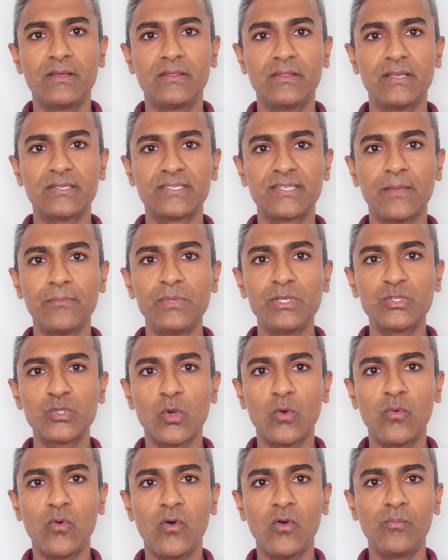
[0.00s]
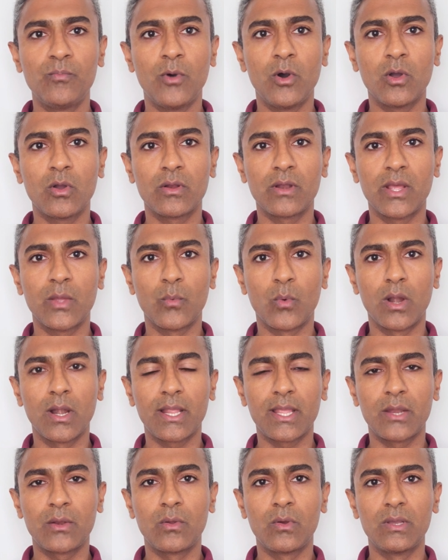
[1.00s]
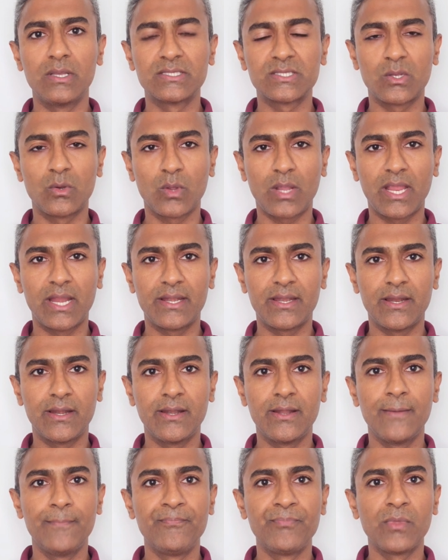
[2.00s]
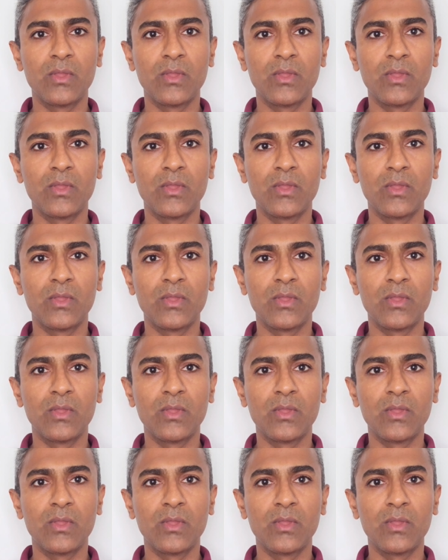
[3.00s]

The Semisopochnoi volcano is located